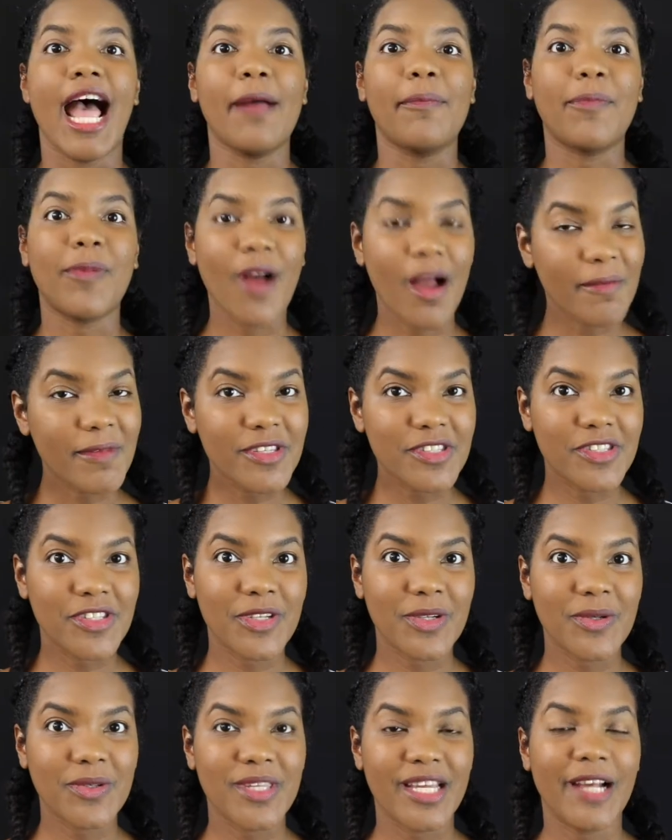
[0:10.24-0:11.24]
I promised
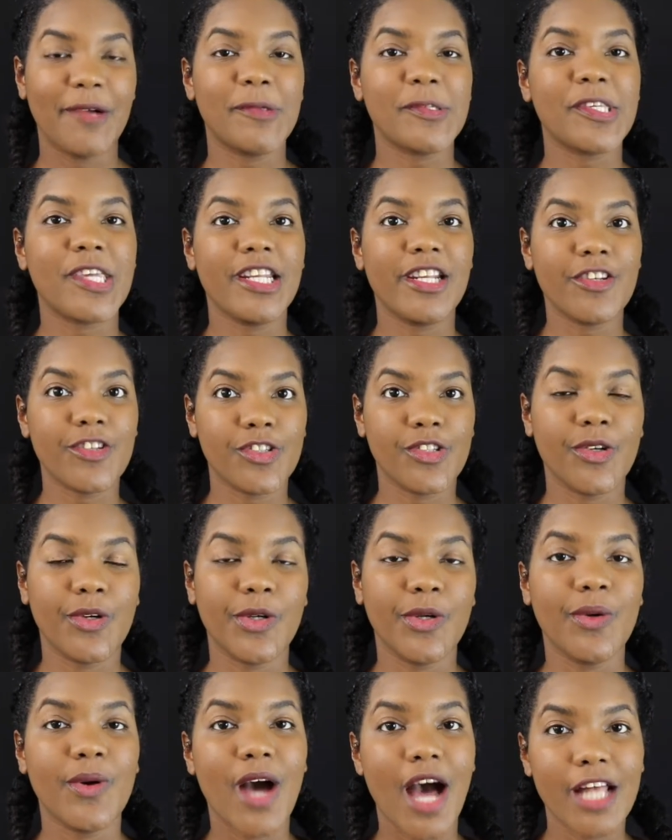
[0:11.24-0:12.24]
you that I was gonna show
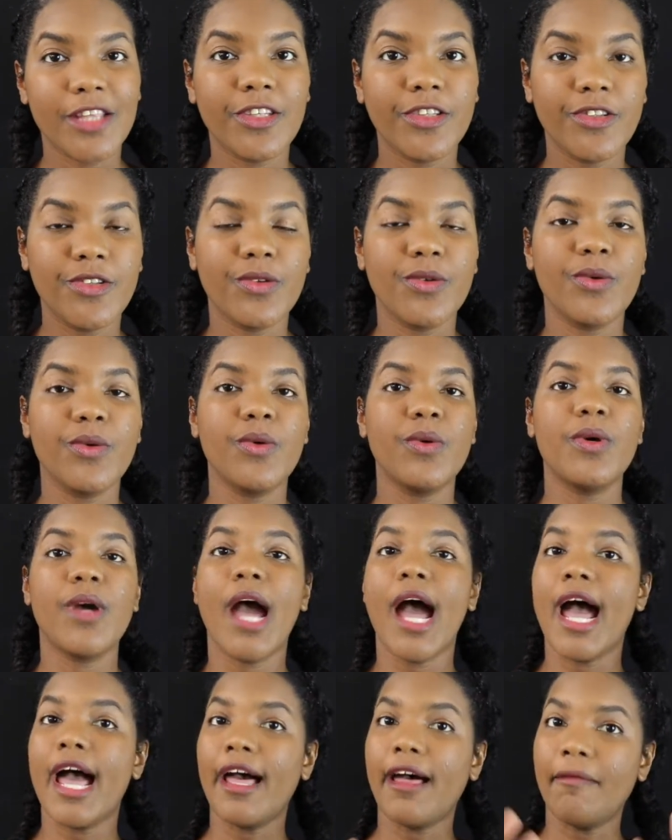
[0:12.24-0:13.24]
you how to do
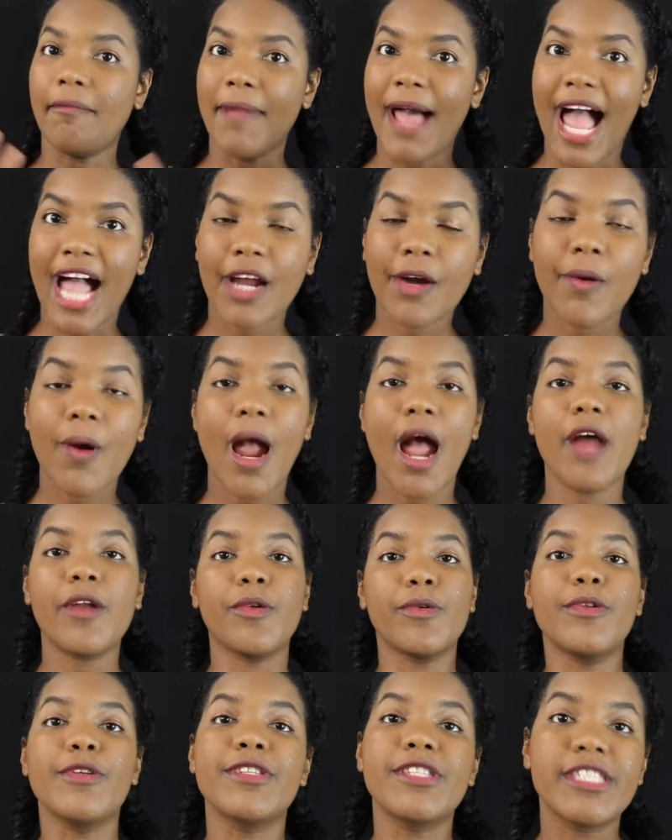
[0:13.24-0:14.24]
a background
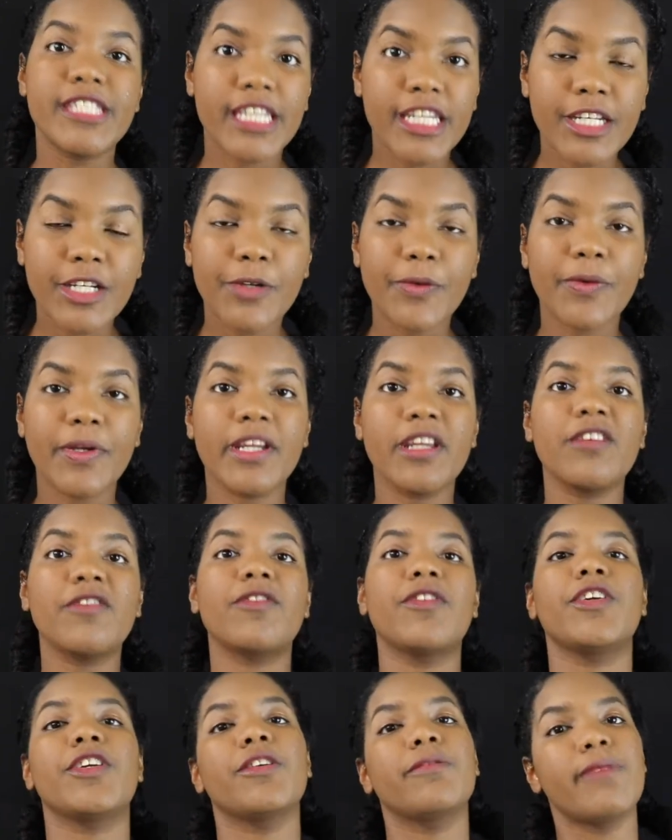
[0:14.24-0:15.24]
or the scenery
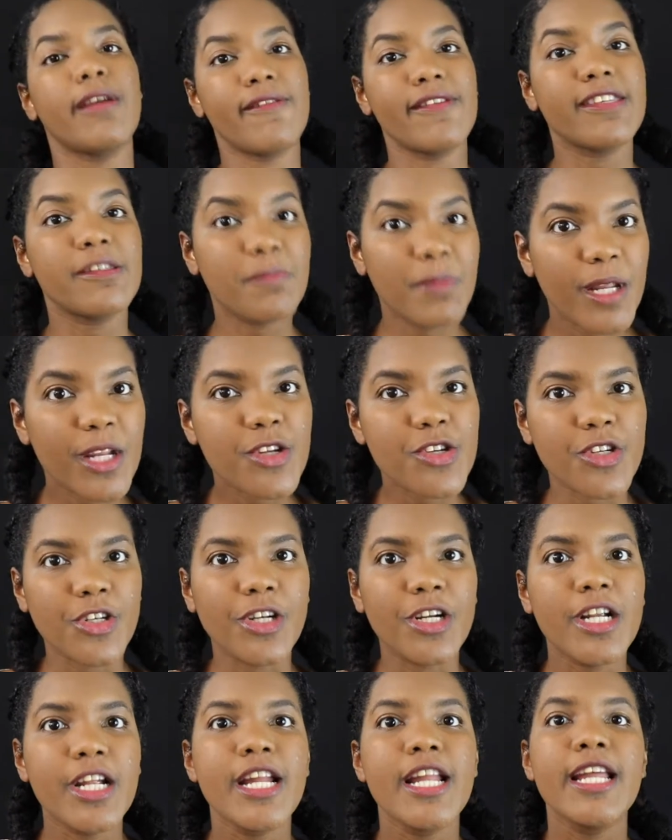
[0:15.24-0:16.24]
for your baby's
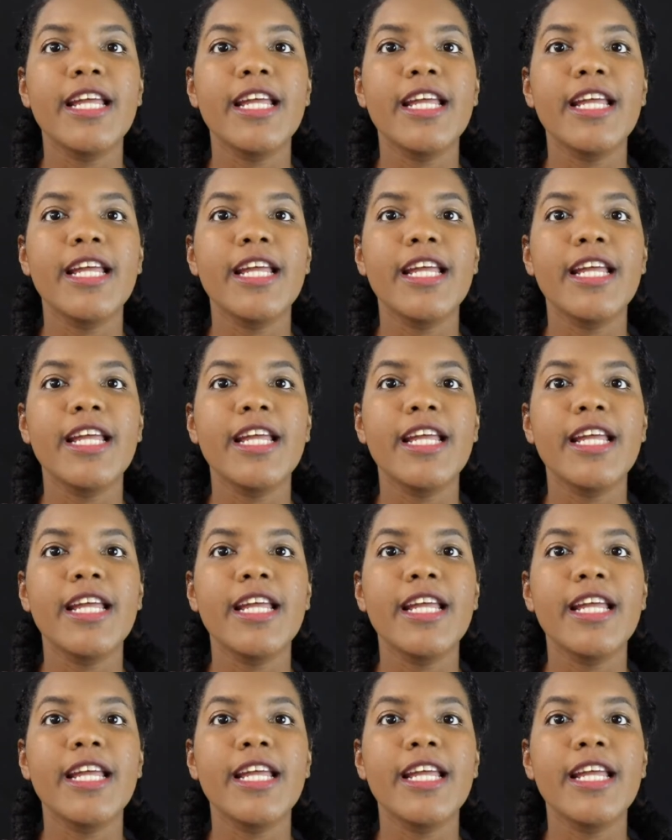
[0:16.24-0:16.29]
picture.